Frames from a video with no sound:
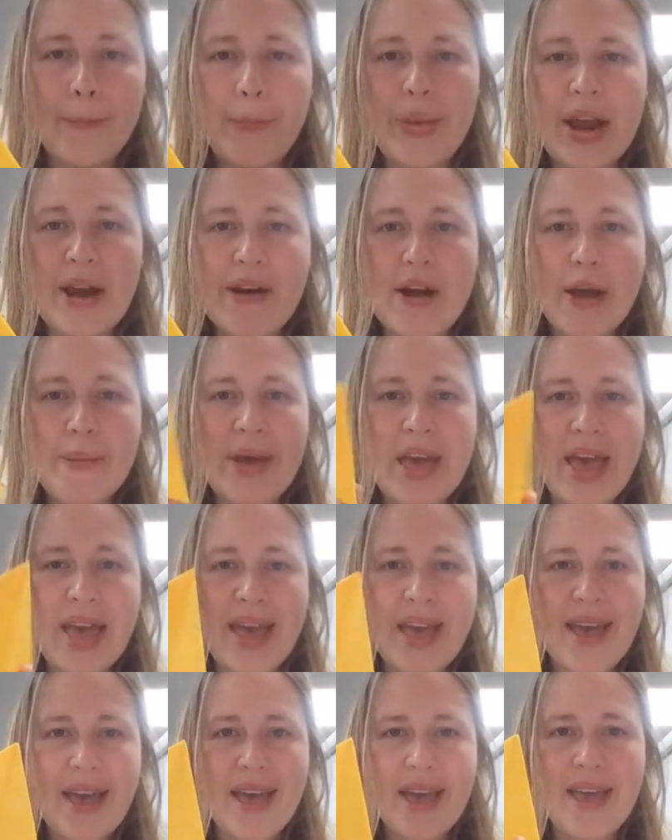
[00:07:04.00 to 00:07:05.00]

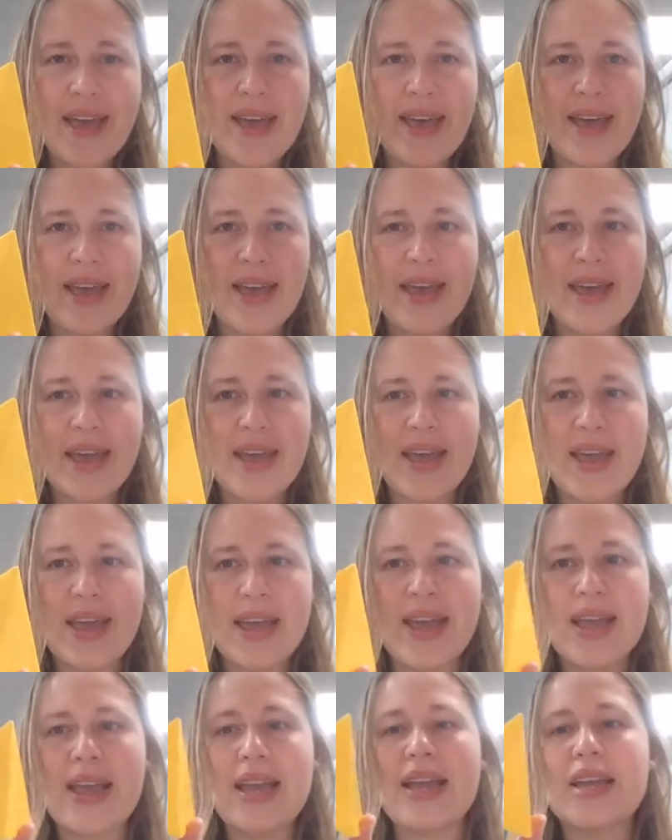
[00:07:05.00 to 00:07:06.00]

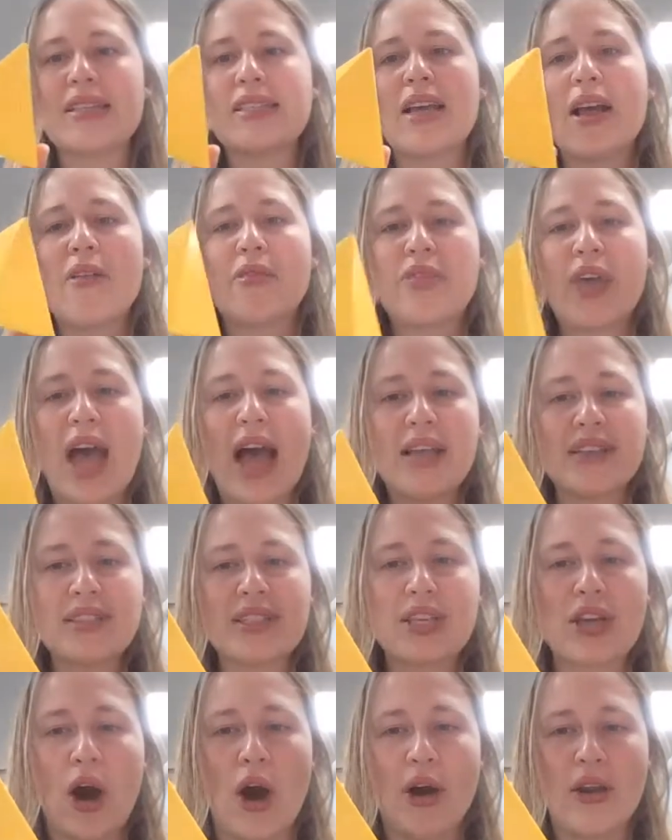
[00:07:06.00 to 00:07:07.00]
pyramid. That's
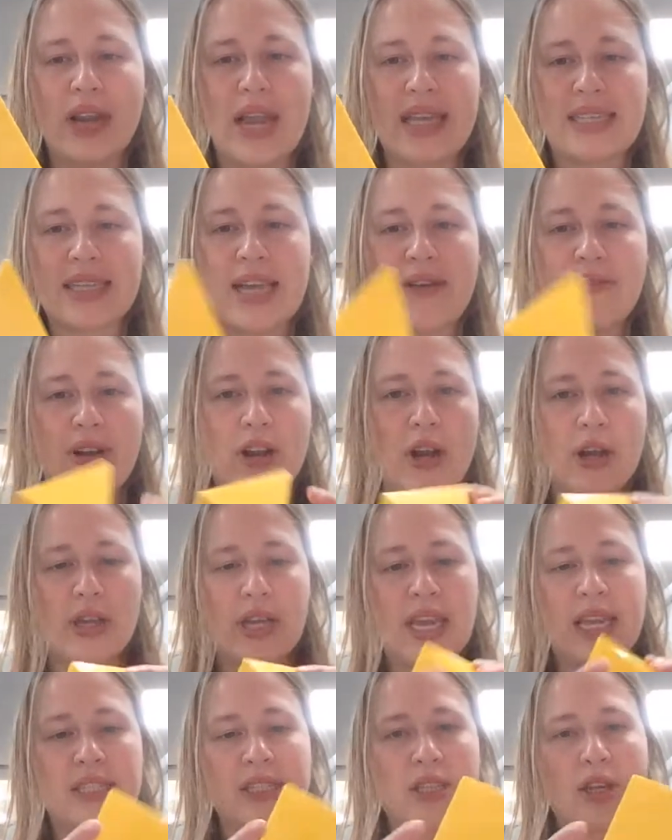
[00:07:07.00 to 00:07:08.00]
got, let's have a look,
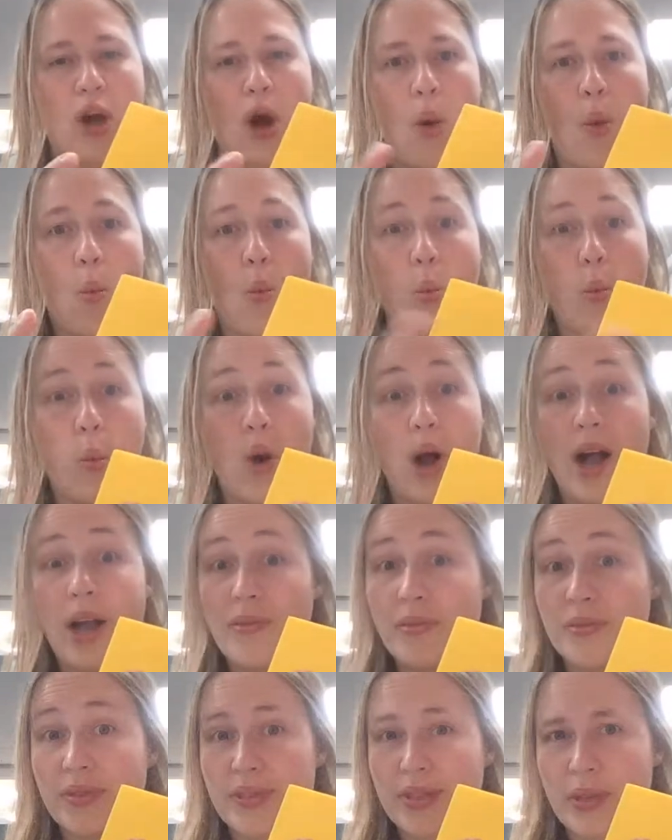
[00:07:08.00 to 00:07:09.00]
it's got
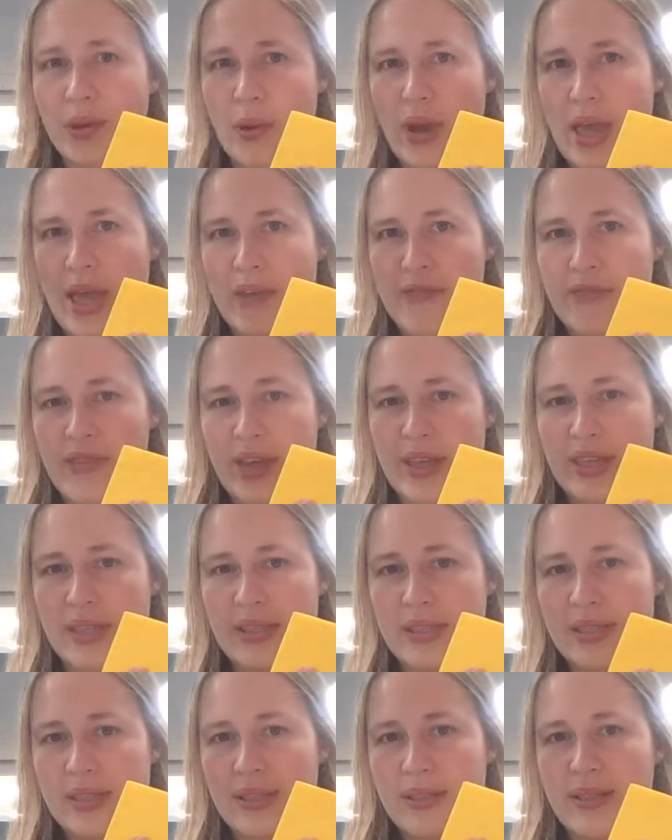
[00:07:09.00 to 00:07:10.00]
one square
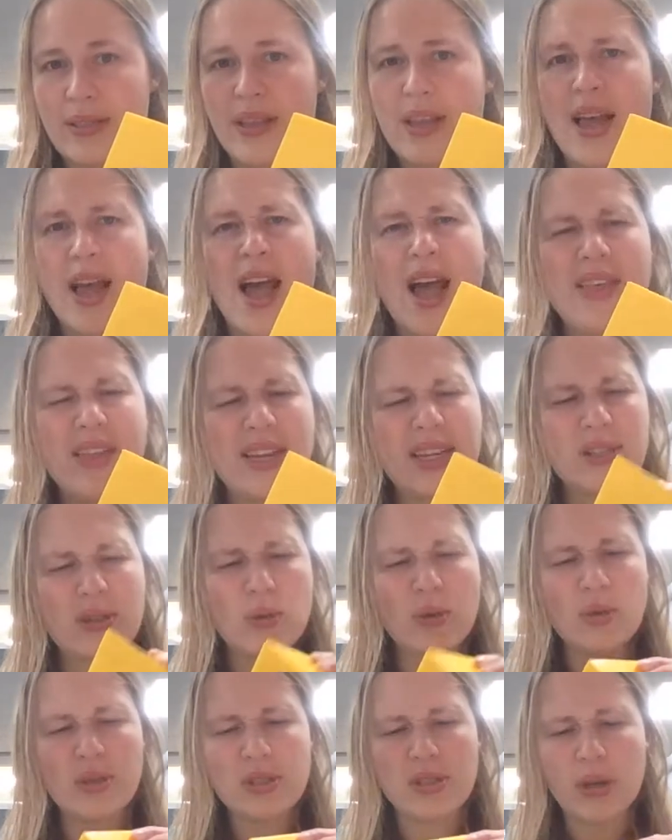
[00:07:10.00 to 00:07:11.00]
face. And then it's
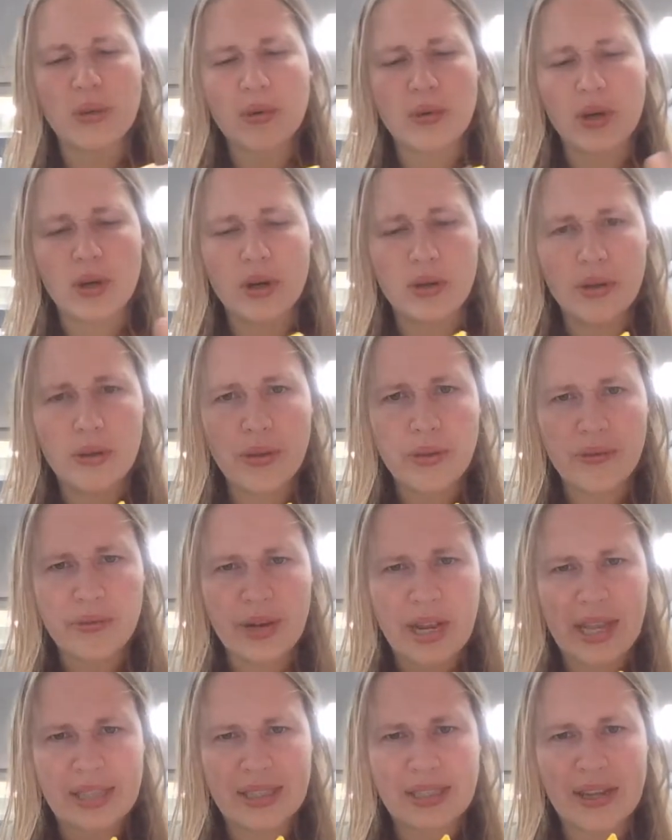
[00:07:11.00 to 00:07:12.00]
also got,
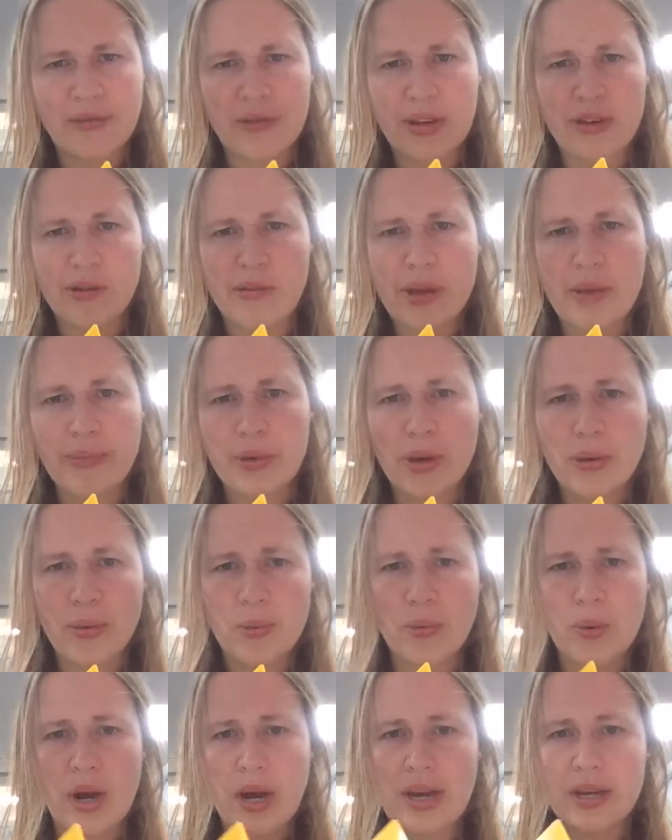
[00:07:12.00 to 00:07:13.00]
let's see if we can remember,
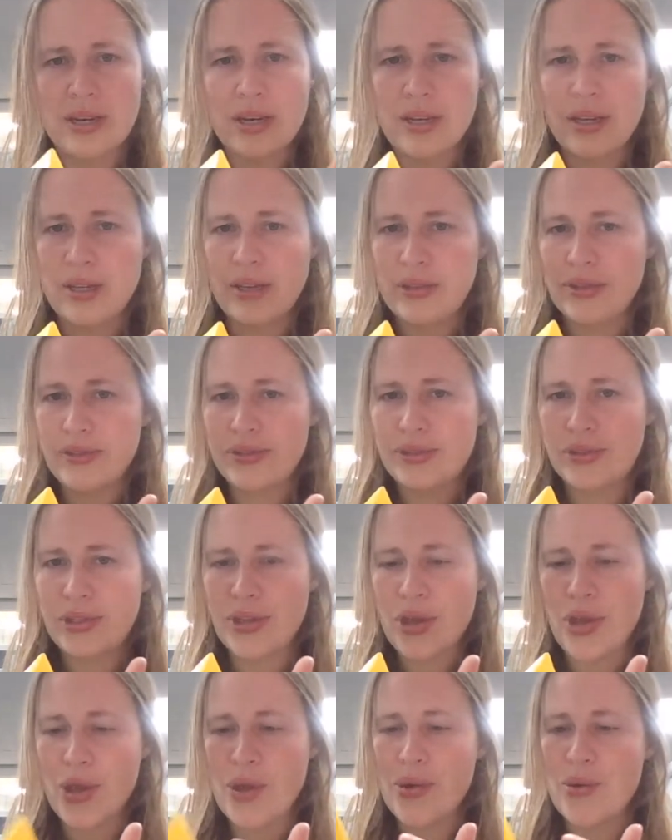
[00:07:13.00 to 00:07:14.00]
1,
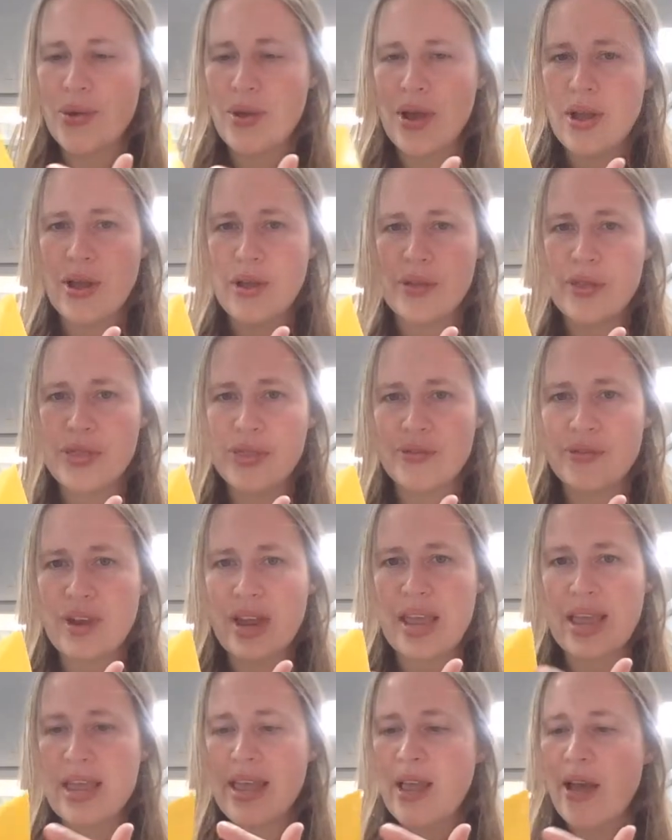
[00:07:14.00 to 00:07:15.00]
2,
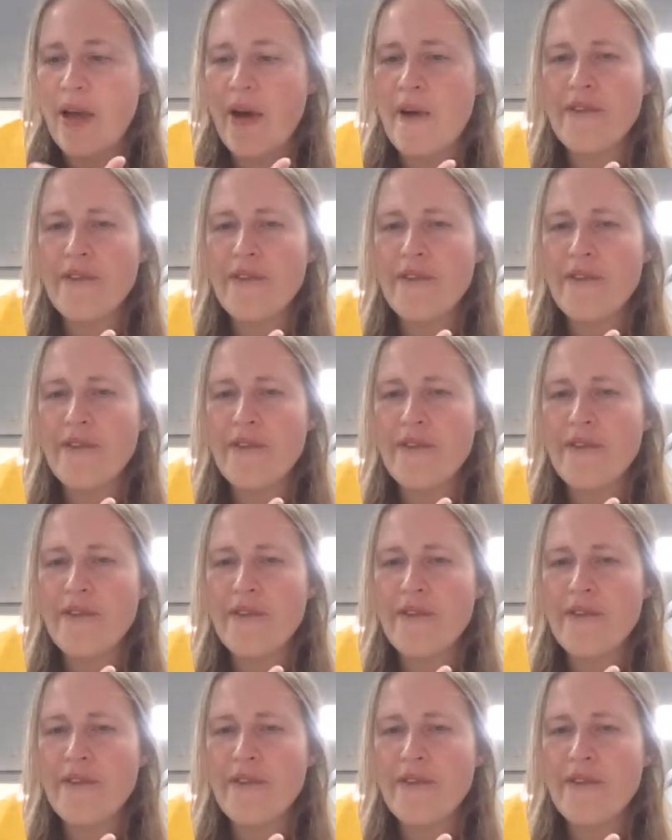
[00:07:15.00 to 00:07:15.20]
3,